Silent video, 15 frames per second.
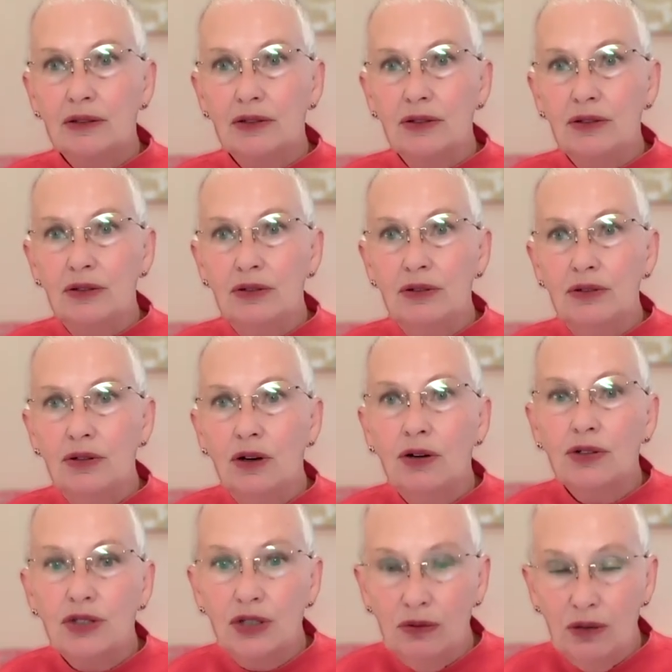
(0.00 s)

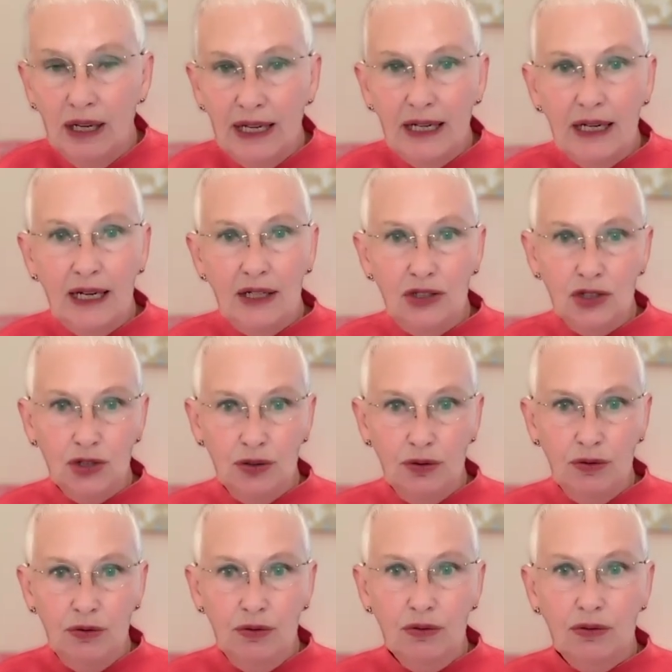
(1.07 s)
not to lean
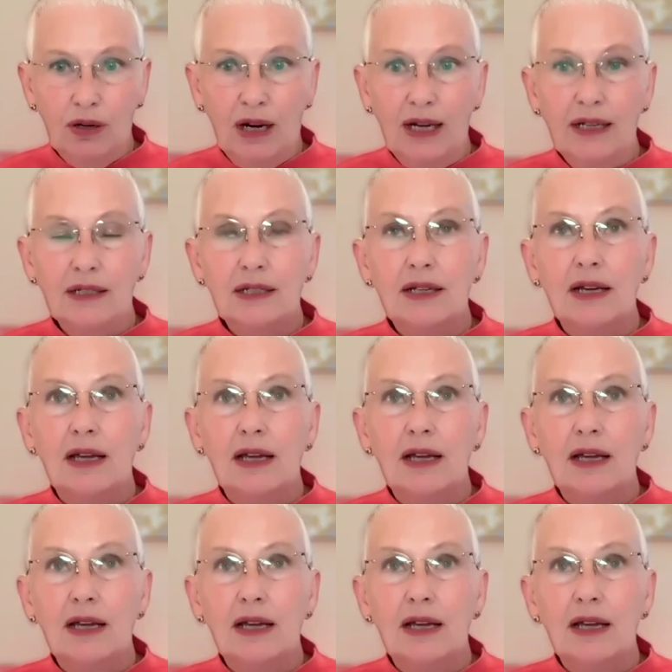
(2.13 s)
into, right?